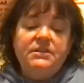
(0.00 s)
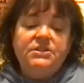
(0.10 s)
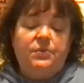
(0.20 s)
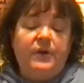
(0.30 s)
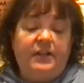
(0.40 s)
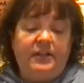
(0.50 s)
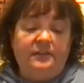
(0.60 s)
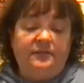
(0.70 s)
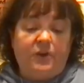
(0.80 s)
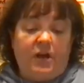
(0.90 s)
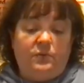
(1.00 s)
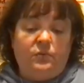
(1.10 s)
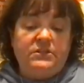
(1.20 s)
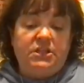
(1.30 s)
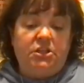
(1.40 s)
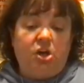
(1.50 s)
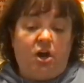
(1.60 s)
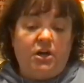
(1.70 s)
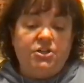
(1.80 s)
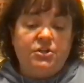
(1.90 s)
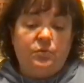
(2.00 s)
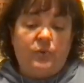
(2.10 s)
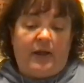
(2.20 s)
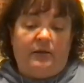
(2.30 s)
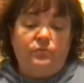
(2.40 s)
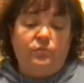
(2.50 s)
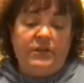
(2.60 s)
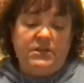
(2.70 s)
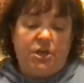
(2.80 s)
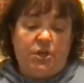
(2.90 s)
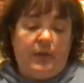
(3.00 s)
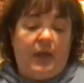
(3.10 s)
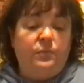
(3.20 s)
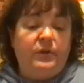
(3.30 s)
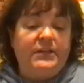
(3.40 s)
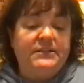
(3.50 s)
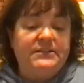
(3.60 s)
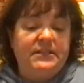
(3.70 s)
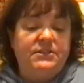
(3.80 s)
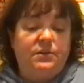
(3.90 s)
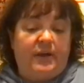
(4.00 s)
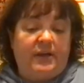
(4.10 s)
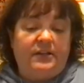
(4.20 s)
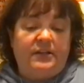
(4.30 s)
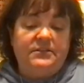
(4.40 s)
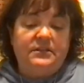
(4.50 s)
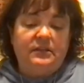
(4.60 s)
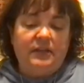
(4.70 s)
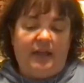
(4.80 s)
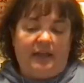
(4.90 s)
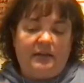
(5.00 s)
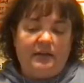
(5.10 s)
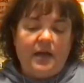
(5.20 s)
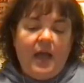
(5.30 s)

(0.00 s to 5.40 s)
Directly in front was a large round window, and we could see directly into the lake.